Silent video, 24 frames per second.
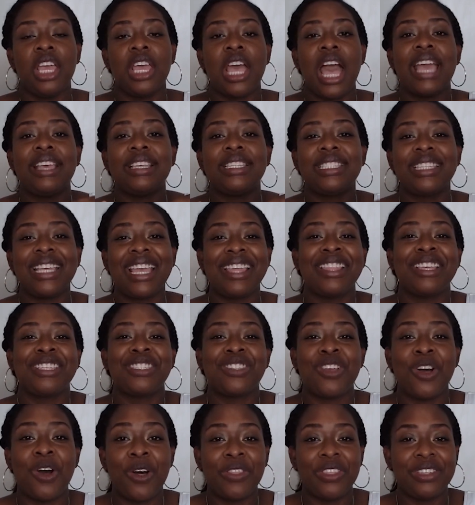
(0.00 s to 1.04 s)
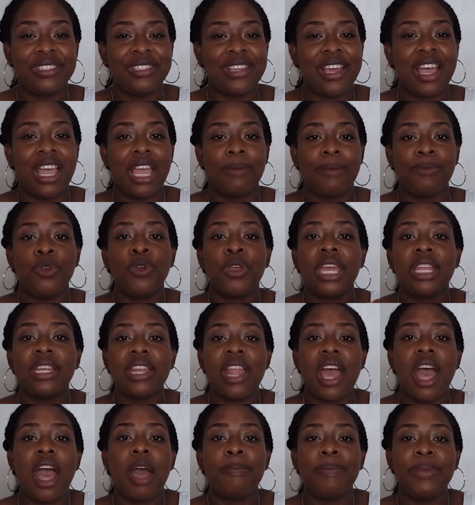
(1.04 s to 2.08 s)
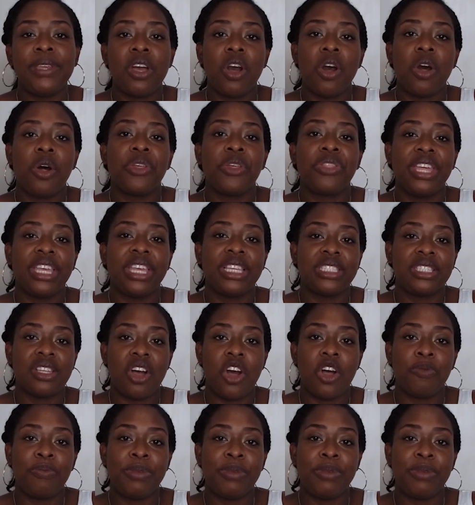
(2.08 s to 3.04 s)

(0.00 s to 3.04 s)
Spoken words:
I say this all the time. You cannot be all things to all